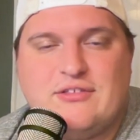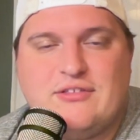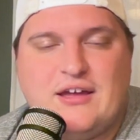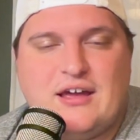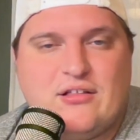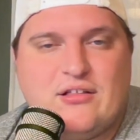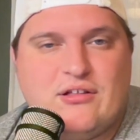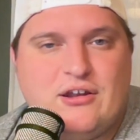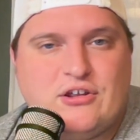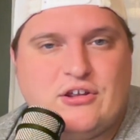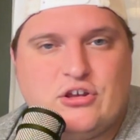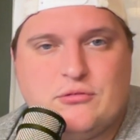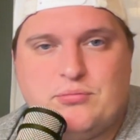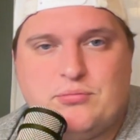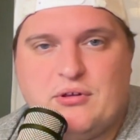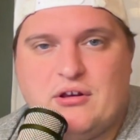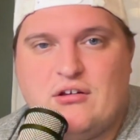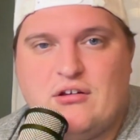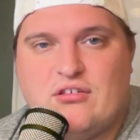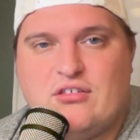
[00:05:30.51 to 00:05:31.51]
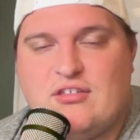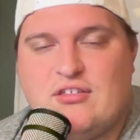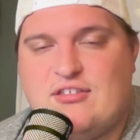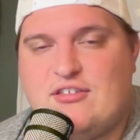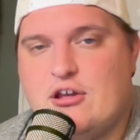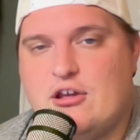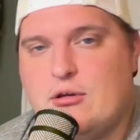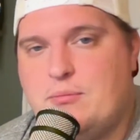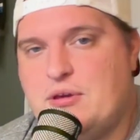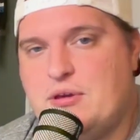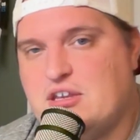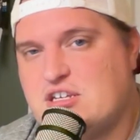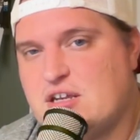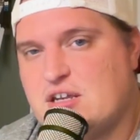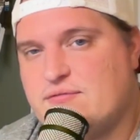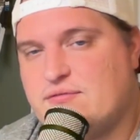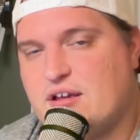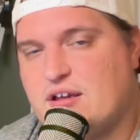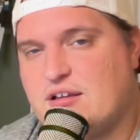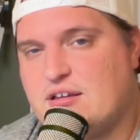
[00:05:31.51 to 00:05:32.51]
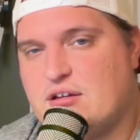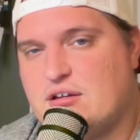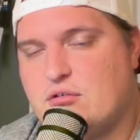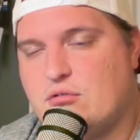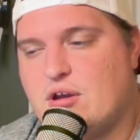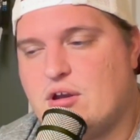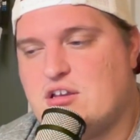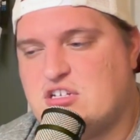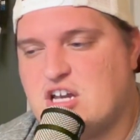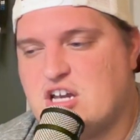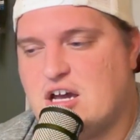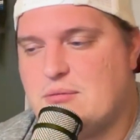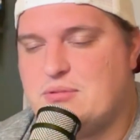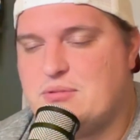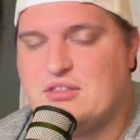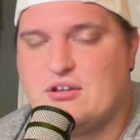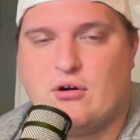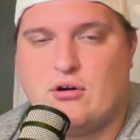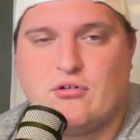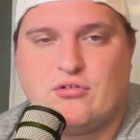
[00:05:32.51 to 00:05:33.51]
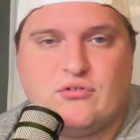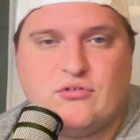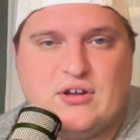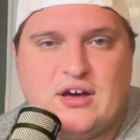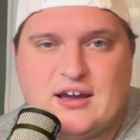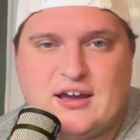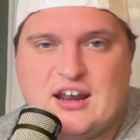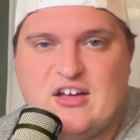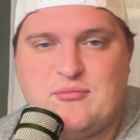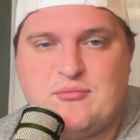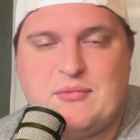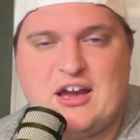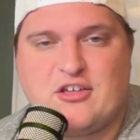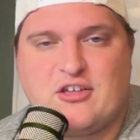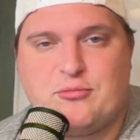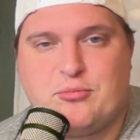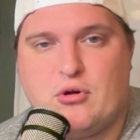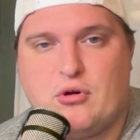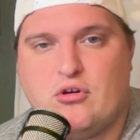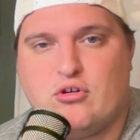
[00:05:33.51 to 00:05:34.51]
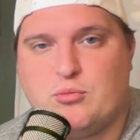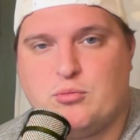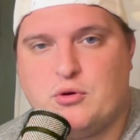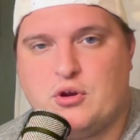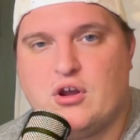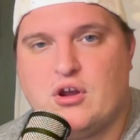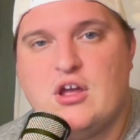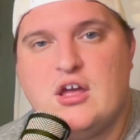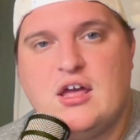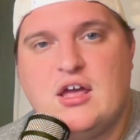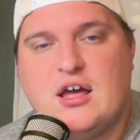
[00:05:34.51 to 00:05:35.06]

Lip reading: They had a lot of good players this year. PJ Fleck did a great job, but they're also not going to have Max Brosmer.